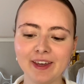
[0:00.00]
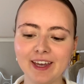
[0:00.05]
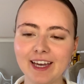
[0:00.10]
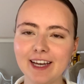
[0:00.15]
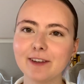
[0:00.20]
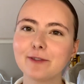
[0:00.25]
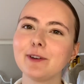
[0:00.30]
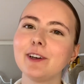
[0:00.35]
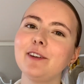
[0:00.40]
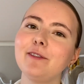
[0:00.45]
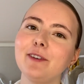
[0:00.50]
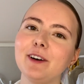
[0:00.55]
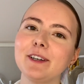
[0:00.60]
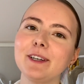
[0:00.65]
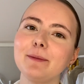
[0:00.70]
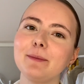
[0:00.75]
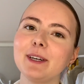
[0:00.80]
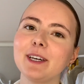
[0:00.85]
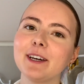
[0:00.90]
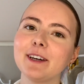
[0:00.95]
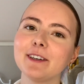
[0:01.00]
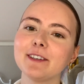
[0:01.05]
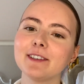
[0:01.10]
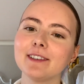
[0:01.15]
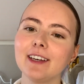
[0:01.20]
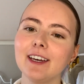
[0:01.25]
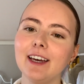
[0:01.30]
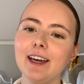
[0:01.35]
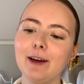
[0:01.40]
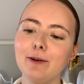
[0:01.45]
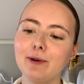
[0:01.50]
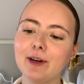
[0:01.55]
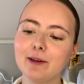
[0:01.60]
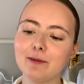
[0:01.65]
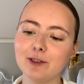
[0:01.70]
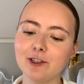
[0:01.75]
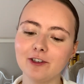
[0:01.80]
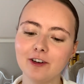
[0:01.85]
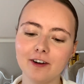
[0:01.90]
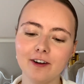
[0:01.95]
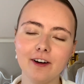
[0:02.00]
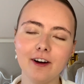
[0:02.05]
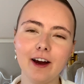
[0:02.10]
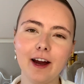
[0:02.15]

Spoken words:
It's really funny because when I was younger,